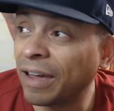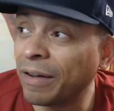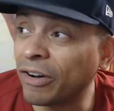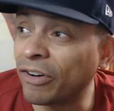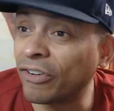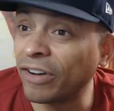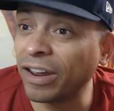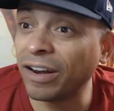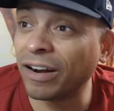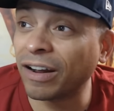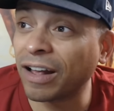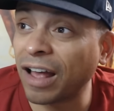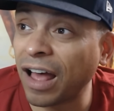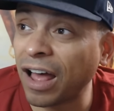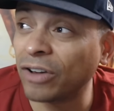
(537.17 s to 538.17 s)
created a
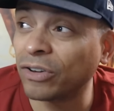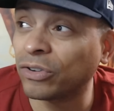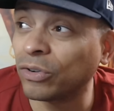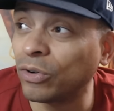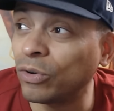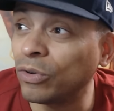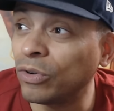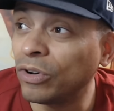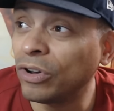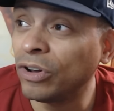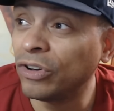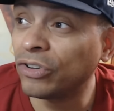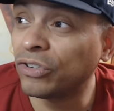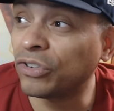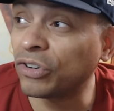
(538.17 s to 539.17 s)
console
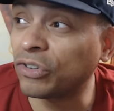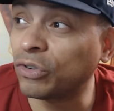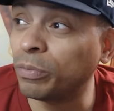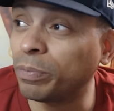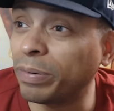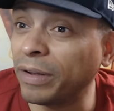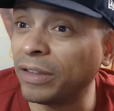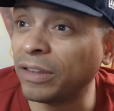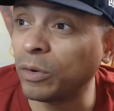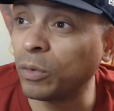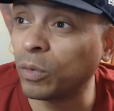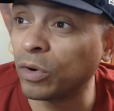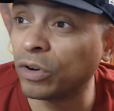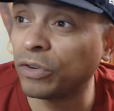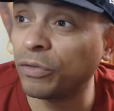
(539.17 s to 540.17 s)
just to play the
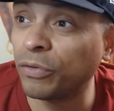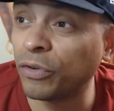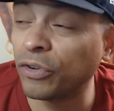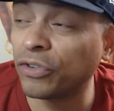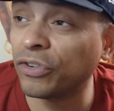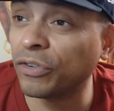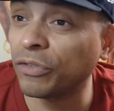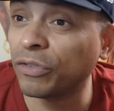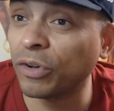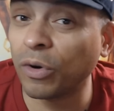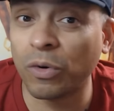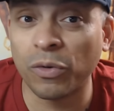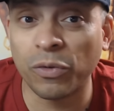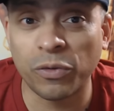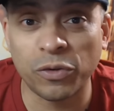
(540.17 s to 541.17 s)
worst version of their
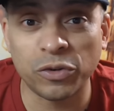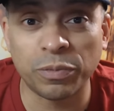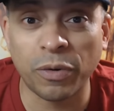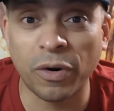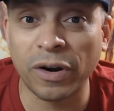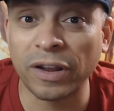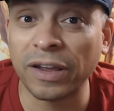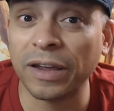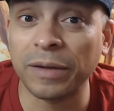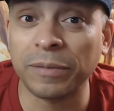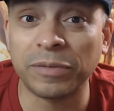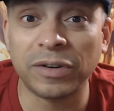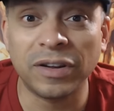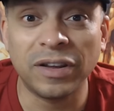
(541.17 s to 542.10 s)
own first party games,